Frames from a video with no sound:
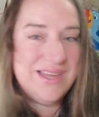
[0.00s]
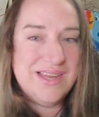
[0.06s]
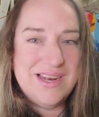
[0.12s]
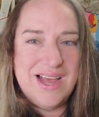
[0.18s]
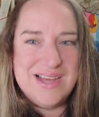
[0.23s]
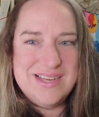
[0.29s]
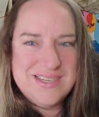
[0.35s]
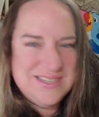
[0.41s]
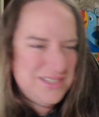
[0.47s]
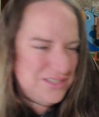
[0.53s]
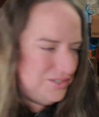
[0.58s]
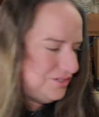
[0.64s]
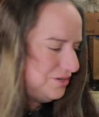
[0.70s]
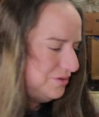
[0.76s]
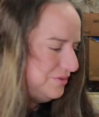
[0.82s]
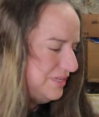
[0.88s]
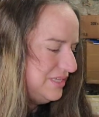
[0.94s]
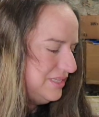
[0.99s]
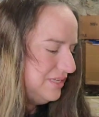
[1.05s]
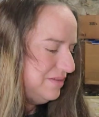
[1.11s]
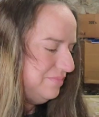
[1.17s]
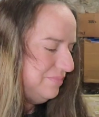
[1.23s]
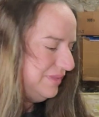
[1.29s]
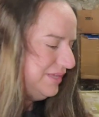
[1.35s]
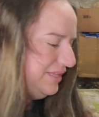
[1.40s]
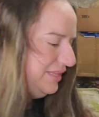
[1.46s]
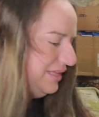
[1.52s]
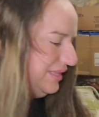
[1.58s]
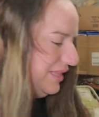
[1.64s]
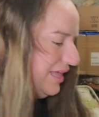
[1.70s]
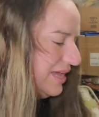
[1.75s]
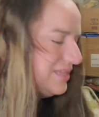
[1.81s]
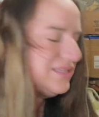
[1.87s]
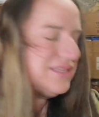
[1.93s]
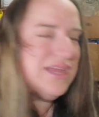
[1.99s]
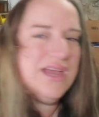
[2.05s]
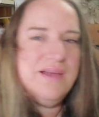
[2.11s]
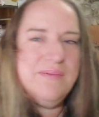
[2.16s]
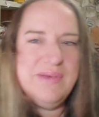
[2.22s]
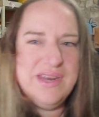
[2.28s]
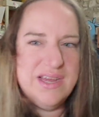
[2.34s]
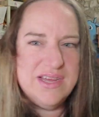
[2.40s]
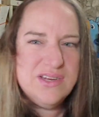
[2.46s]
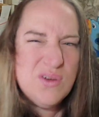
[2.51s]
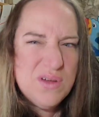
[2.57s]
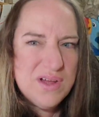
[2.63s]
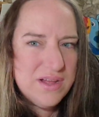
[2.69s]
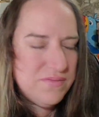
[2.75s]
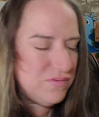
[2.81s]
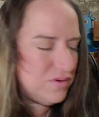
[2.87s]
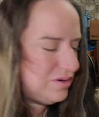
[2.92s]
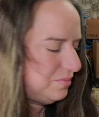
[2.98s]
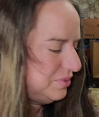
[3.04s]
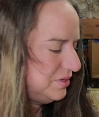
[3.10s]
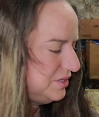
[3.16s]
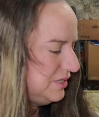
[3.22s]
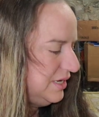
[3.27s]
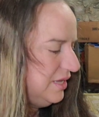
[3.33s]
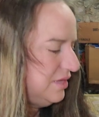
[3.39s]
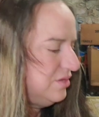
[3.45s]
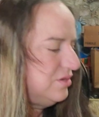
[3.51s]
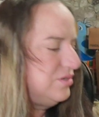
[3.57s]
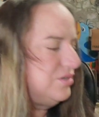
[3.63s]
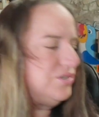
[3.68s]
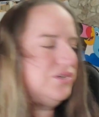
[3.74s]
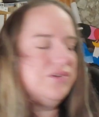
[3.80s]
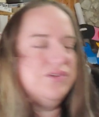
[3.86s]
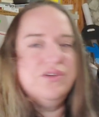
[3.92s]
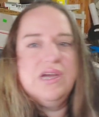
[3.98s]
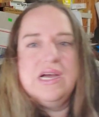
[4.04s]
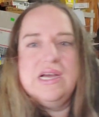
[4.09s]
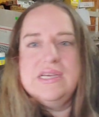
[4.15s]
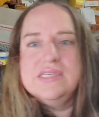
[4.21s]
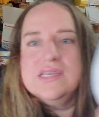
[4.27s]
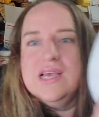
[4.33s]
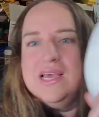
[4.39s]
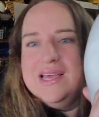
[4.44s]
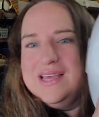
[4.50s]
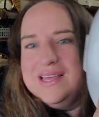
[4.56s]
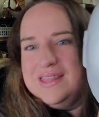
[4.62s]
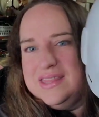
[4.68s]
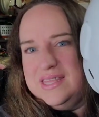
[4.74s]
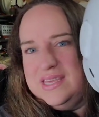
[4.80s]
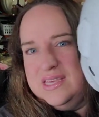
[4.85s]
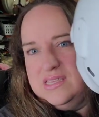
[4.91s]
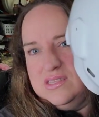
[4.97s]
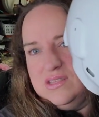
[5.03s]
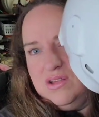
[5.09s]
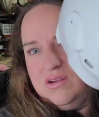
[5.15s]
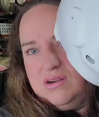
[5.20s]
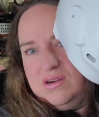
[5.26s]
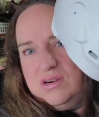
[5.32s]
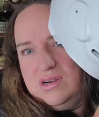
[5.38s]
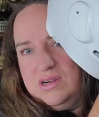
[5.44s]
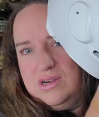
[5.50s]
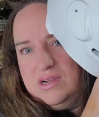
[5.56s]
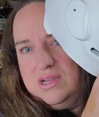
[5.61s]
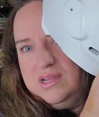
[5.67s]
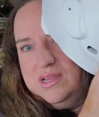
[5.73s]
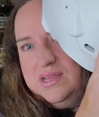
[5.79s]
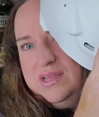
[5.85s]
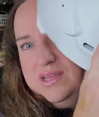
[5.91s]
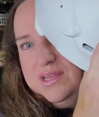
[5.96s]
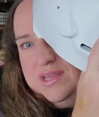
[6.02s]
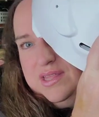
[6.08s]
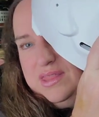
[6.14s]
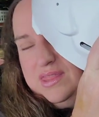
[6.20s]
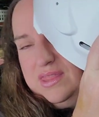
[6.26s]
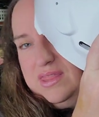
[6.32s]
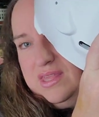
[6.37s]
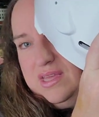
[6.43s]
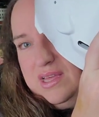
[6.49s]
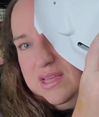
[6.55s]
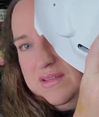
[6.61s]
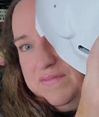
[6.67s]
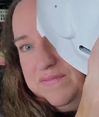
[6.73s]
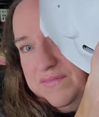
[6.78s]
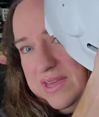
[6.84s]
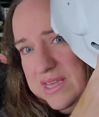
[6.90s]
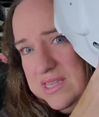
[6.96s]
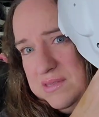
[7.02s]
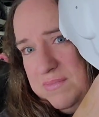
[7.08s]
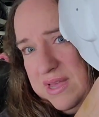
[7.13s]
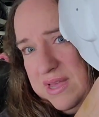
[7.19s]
and I didn't show these completely last time, and I don't have one put together to show you guys, These are the face